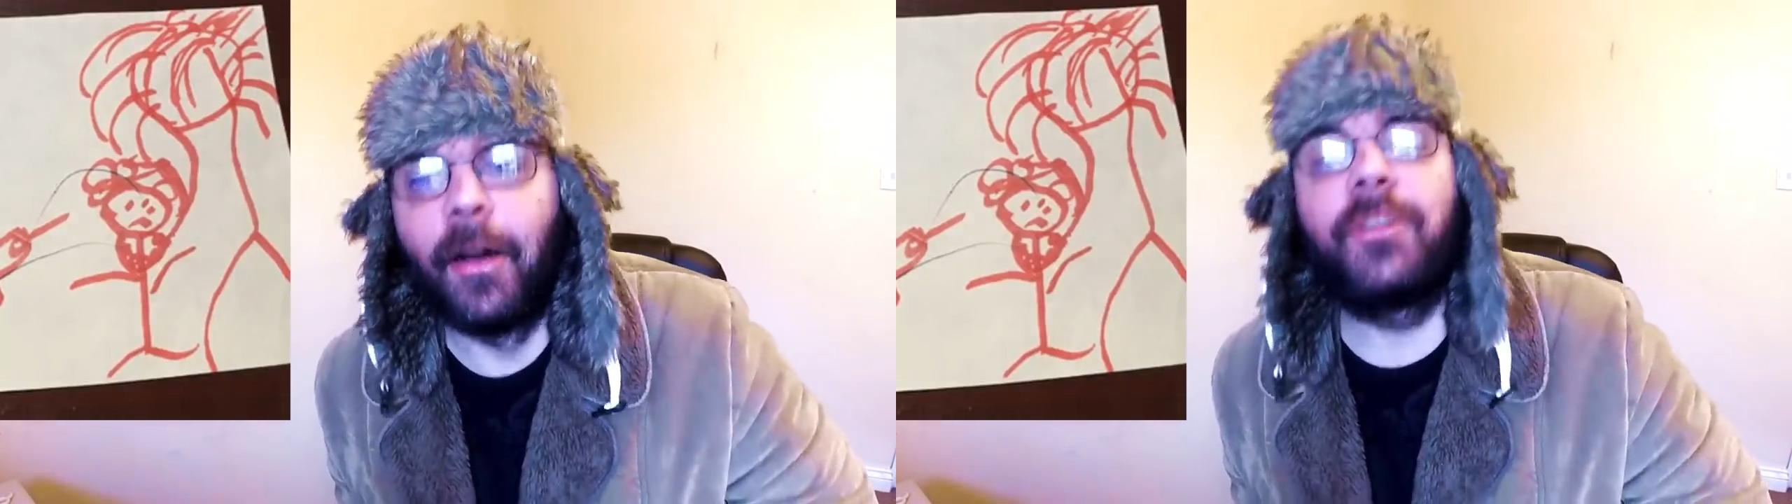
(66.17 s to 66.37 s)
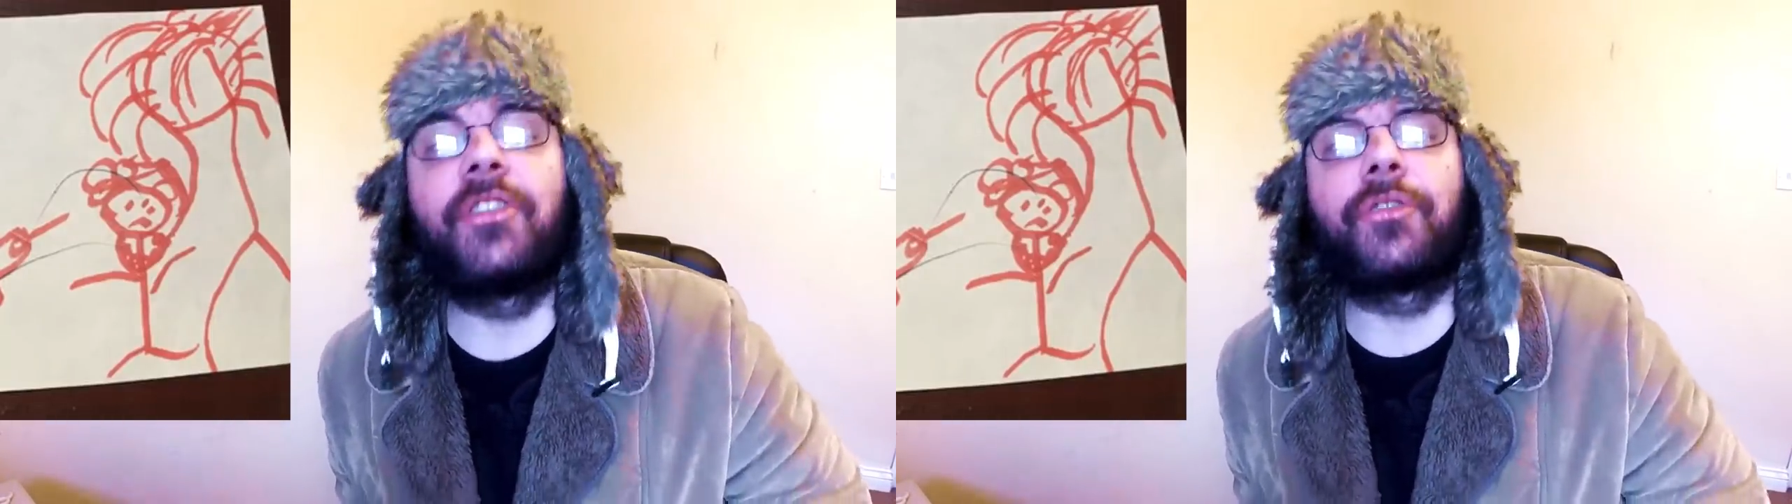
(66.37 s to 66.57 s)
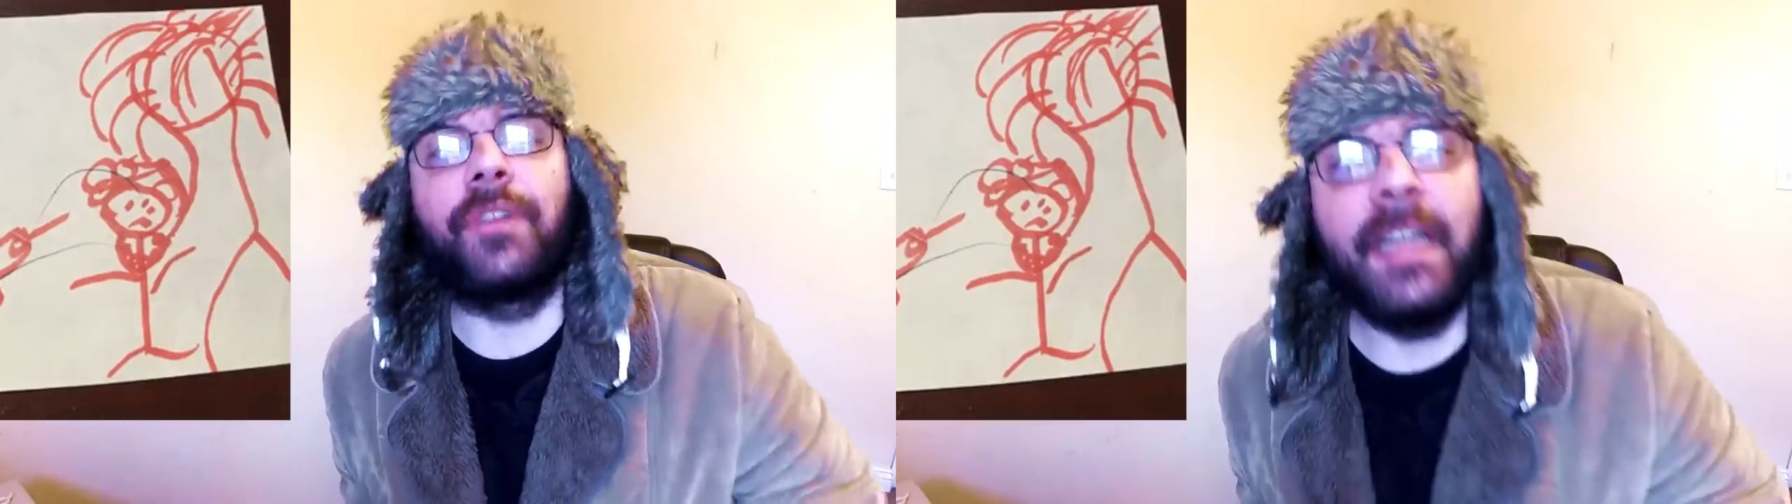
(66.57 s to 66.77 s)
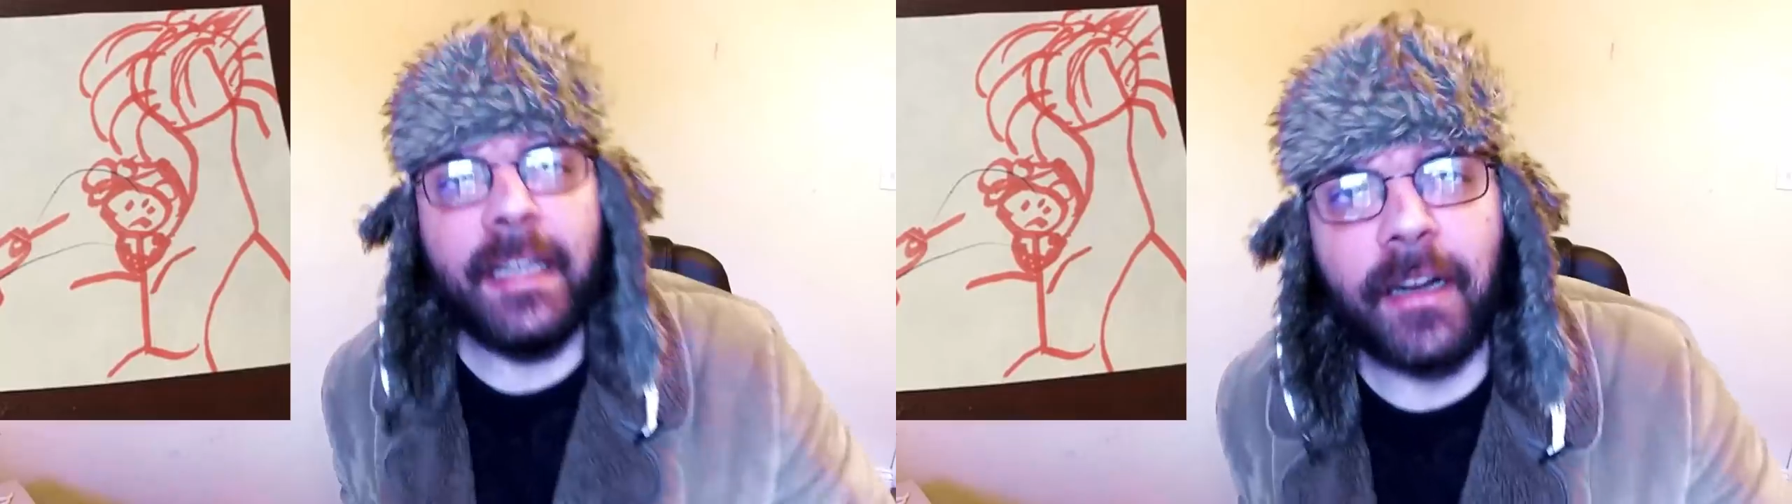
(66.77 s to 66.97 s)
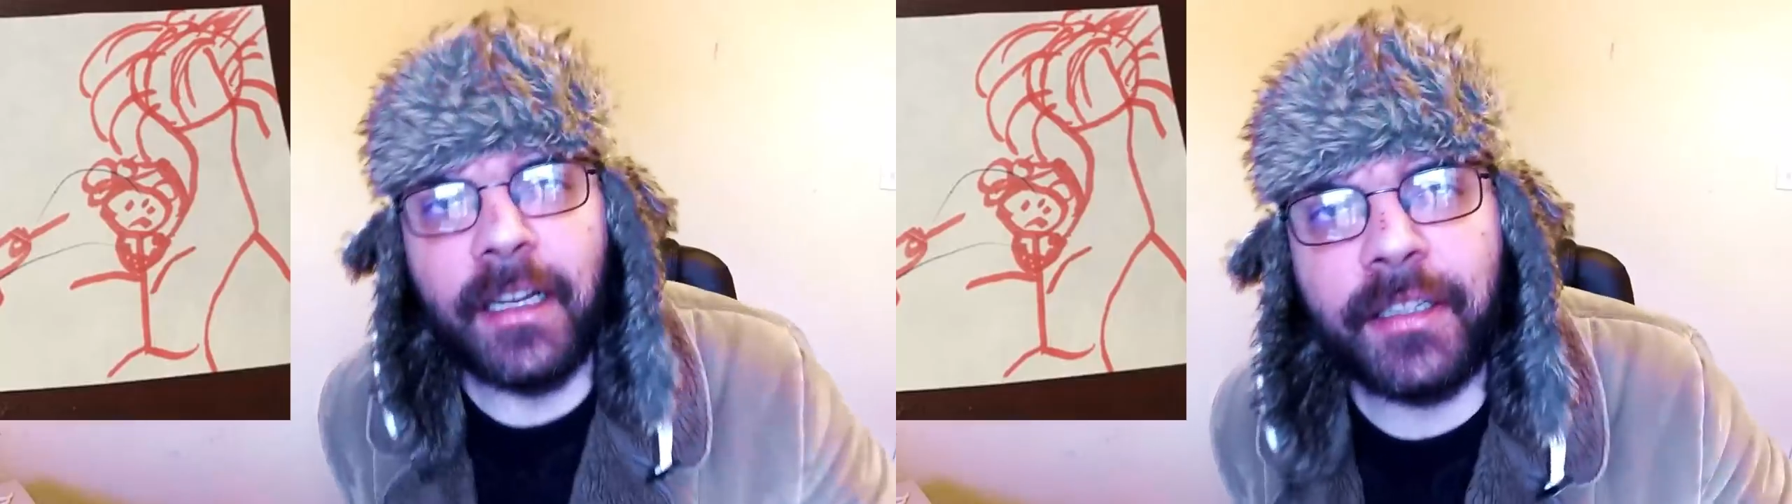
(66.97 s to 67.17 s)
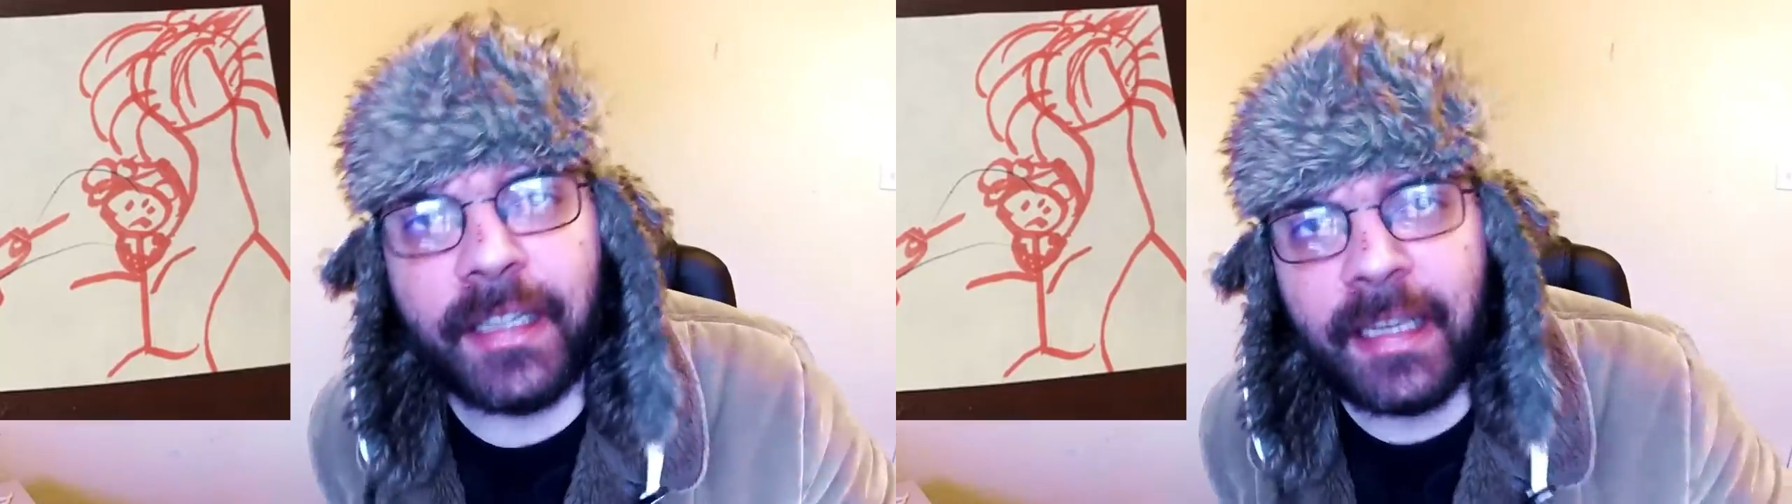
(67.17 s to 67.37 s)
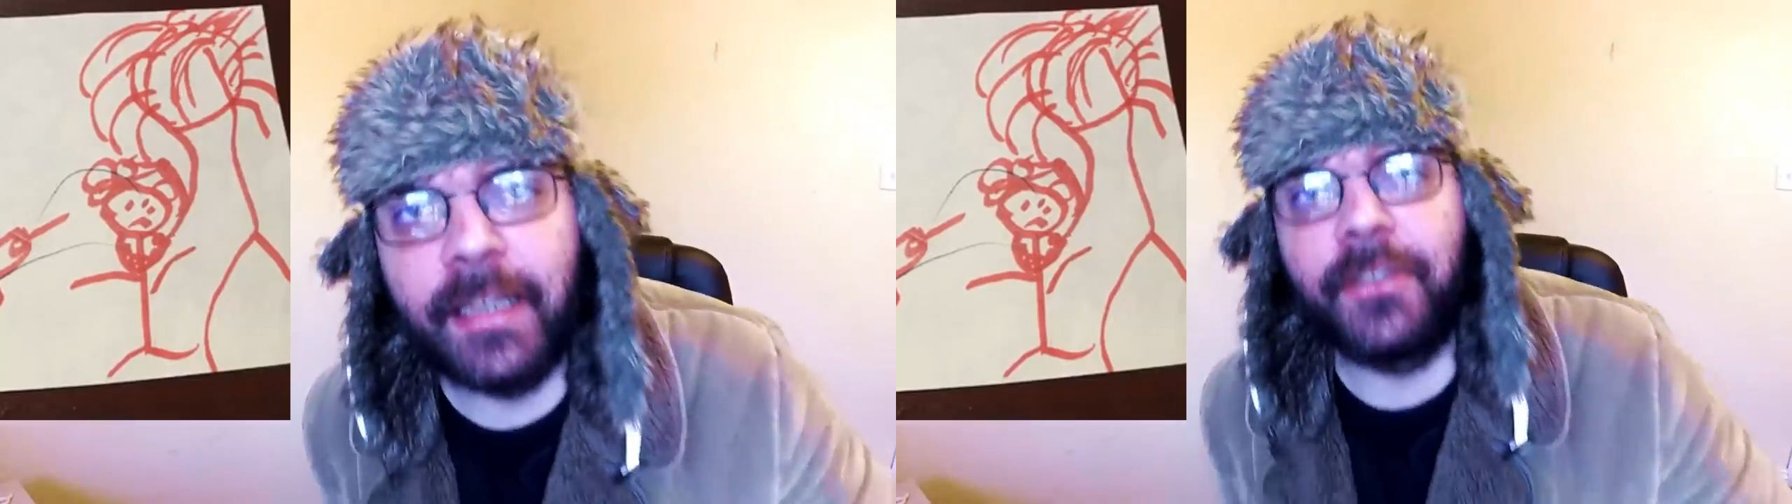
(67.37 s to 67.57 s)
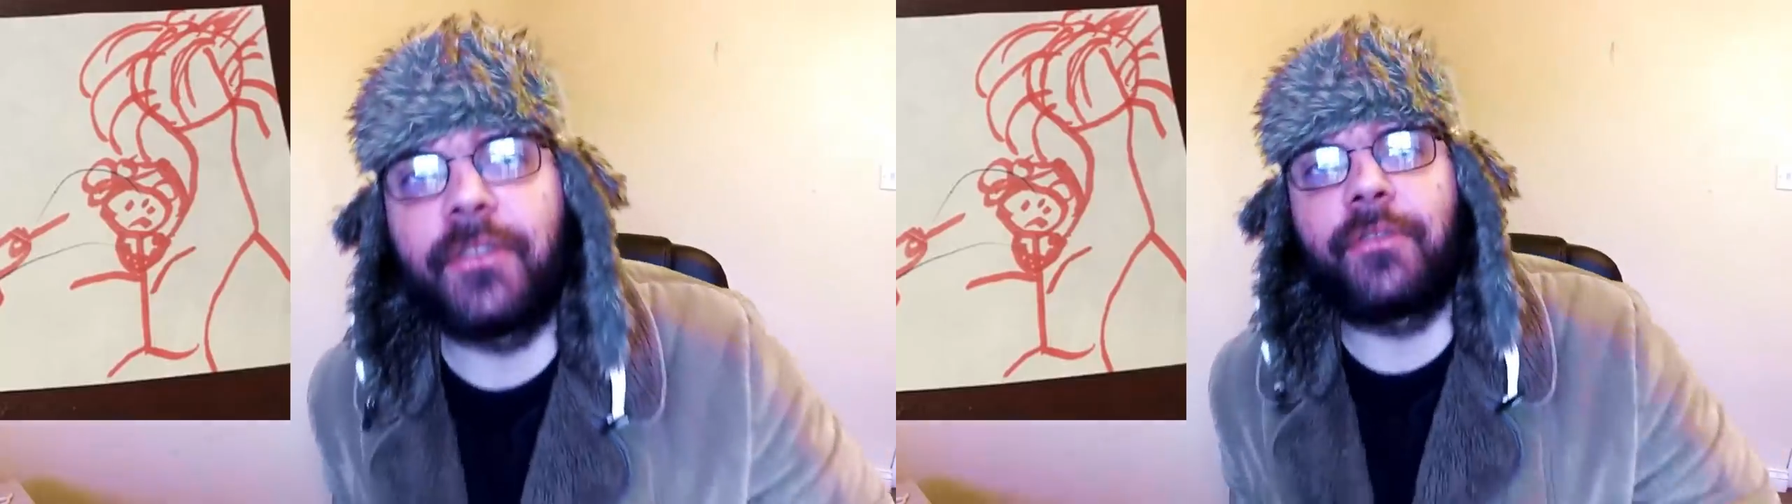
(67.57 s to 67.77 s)
Oh, it's a tree! I see,
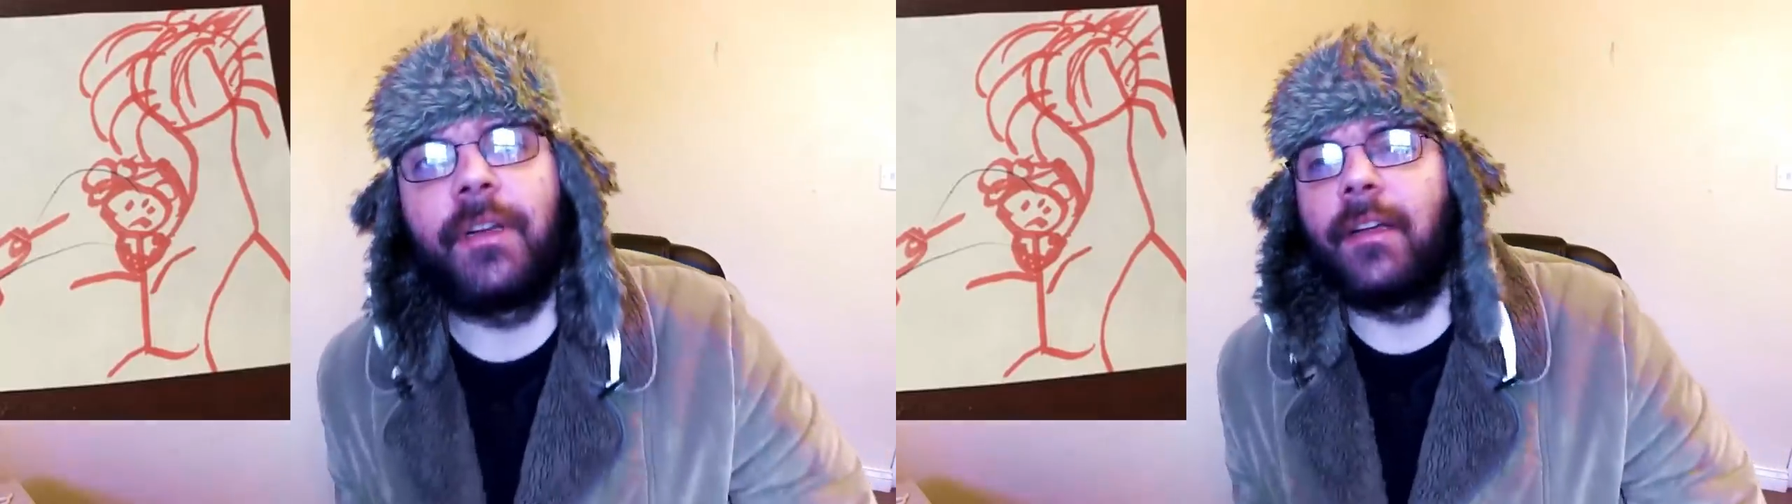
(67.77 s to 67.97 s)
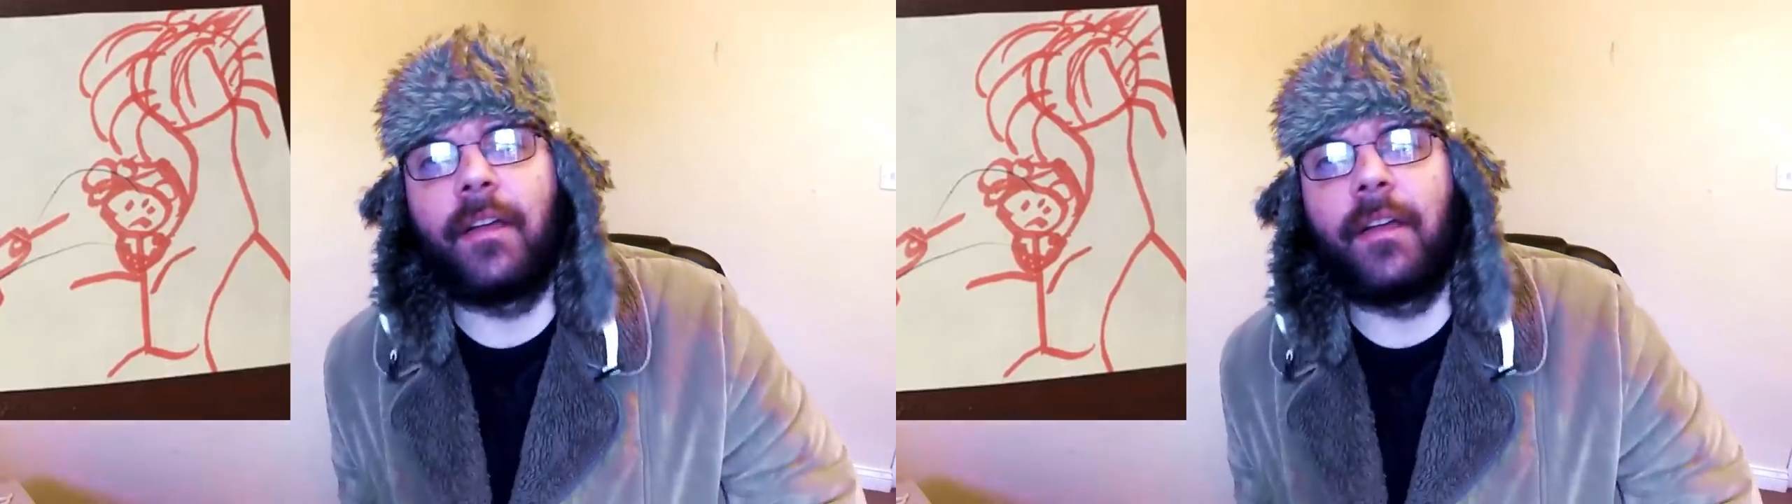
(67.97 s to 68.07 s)
it's a tree.